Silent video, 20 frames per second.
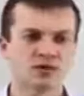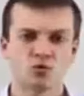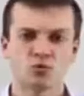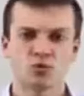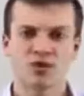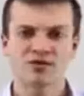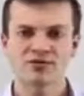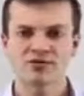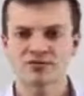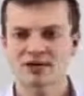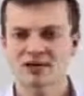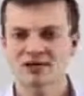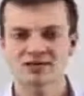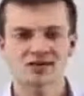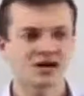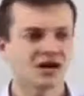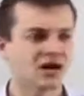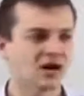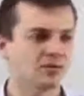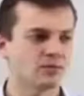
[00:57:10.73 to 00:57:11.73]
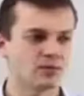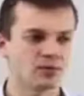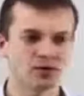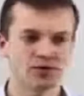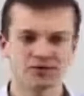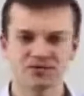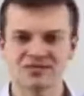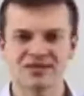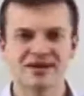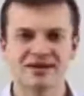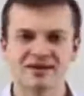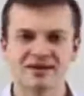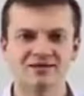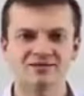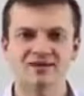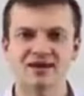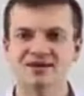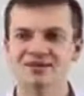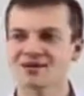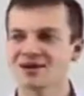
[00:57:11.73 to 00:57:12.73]
they can be on weather.com or
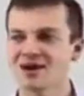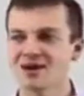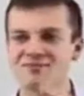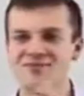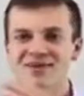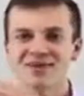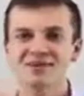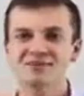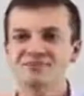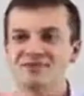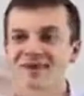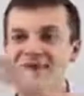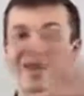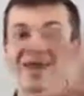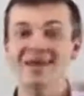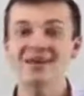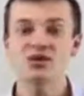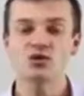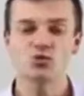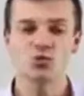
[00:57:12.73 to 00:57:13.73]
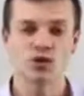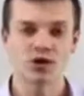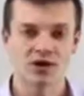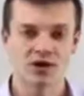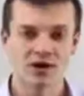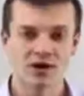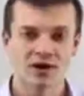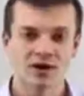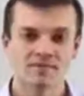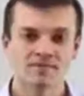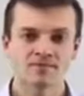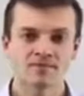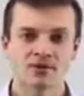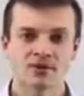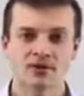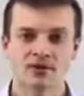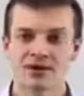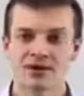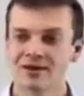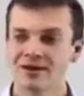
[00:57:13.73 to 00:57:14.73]
CNN.com, they can be anywhere,
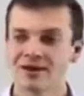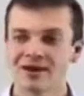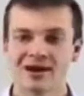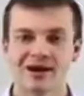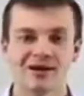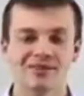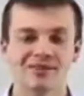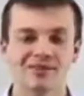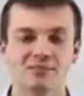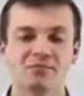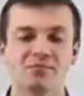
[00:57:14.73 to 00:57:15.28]
right?